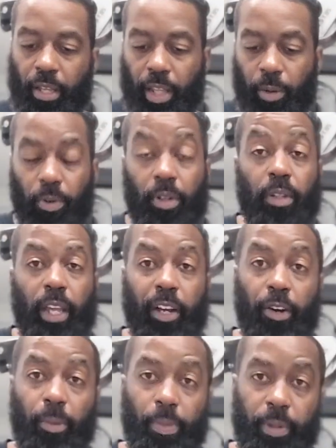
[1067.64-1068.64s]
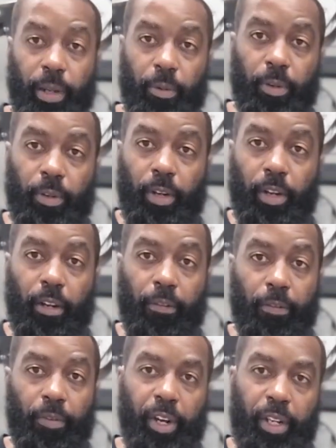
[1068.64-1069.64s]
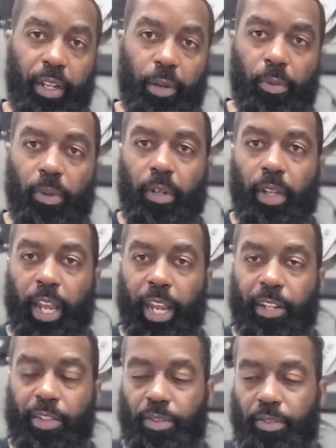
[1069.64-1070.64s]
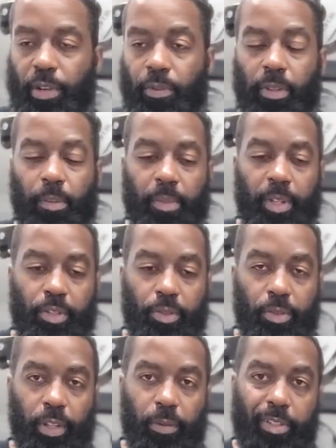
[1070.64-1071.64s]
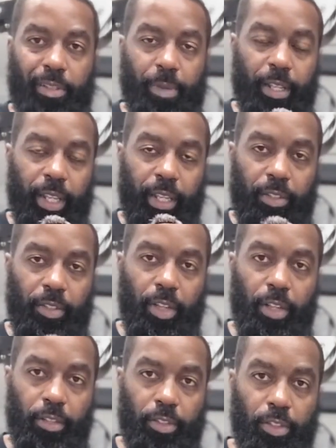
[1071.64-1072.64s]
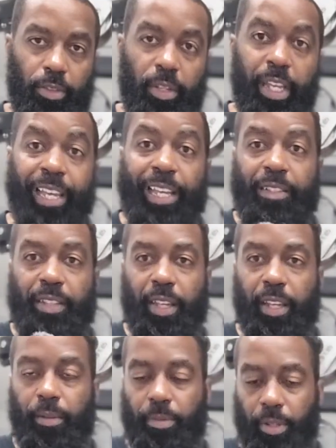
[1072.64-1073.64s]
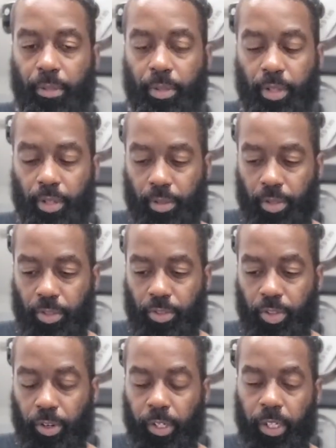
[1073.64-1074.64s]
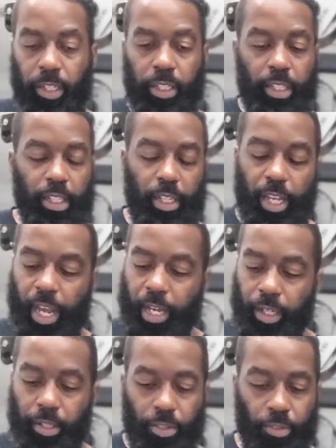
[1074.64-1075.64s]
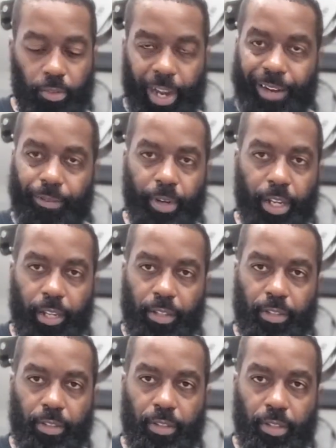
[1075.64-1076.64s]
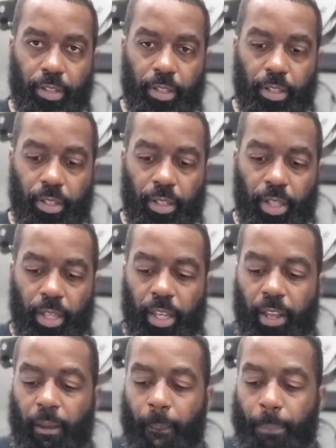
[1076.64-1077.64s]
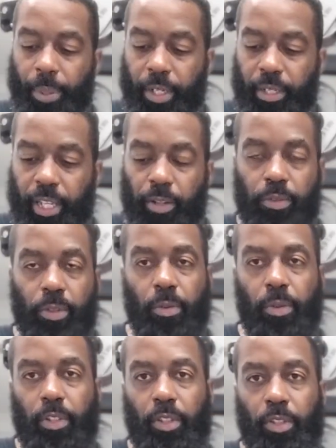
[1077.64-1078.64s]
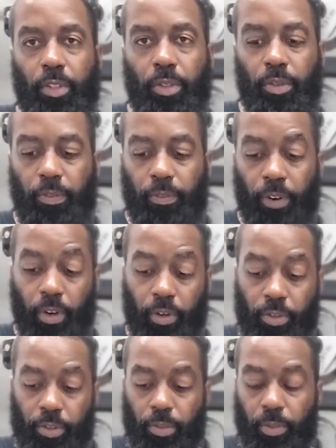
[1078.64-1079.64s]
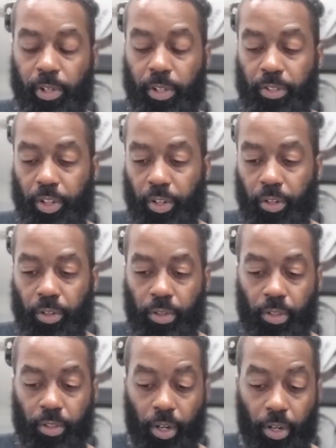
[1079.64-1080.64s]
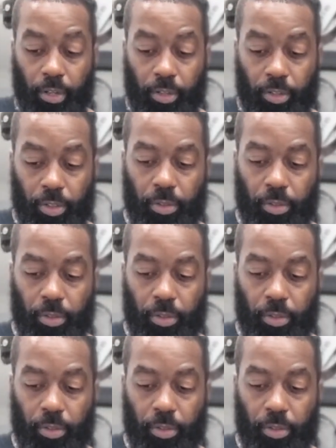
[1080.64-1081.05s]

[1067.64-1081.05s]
They want help. They want a friend. They want answers. They want a mentor. They want somebody they can talk to help them along this journey to get out of this rat race. But they don't know what to do first, where to turn, who to talk to.